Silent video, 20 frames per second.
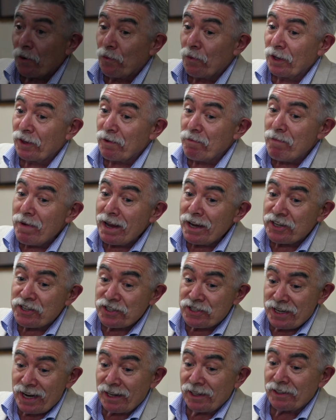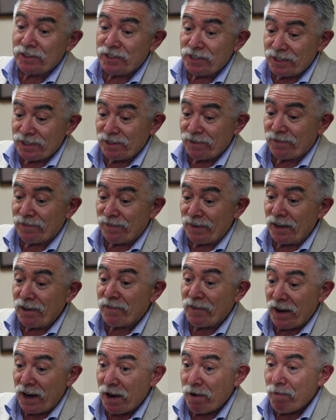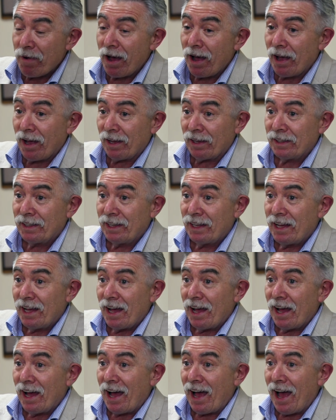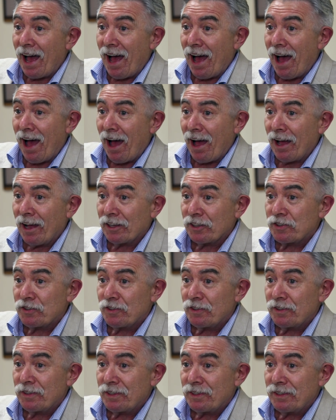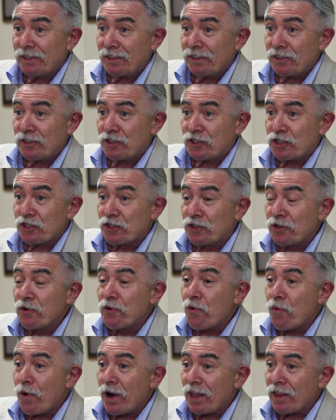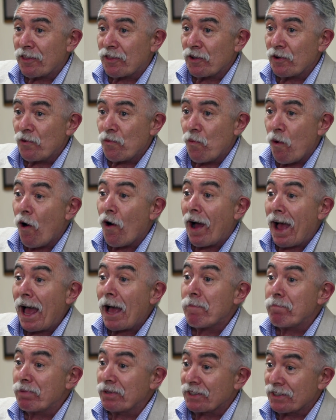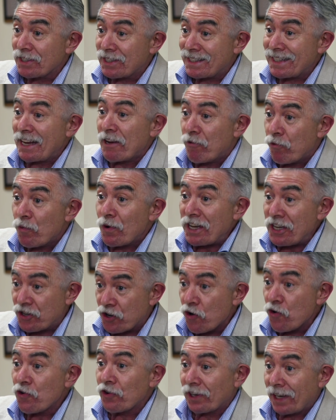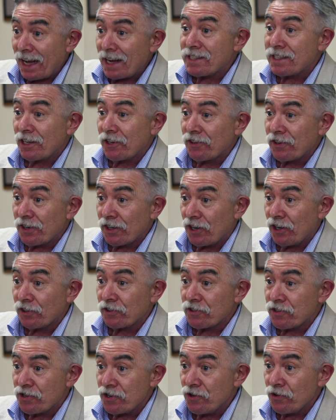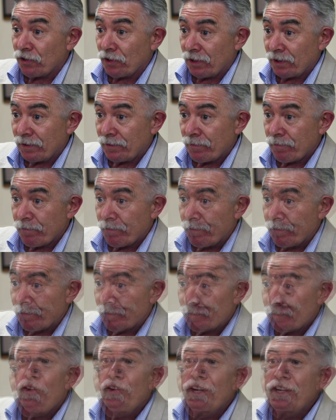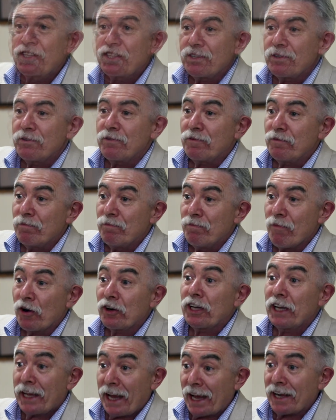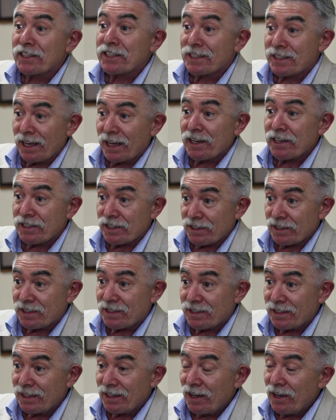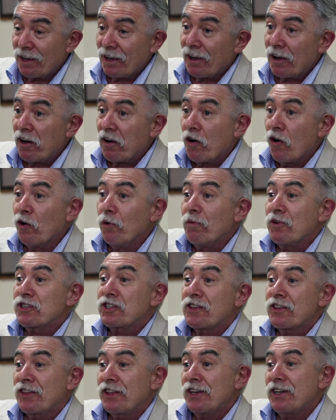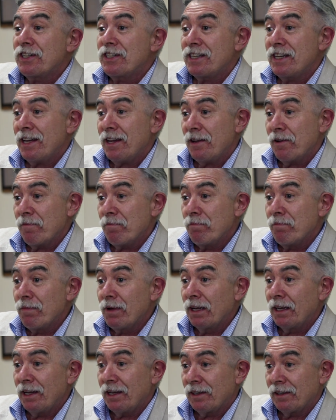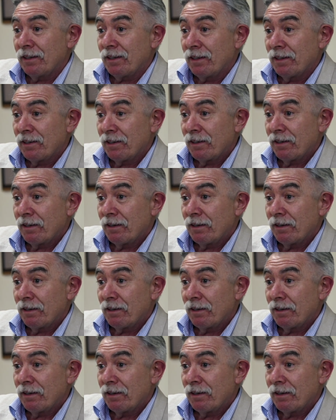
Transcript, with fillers: Well, the major challenges of AMR are to do with what happens if we don't get it under control. According to modelling exercises, almost 30 million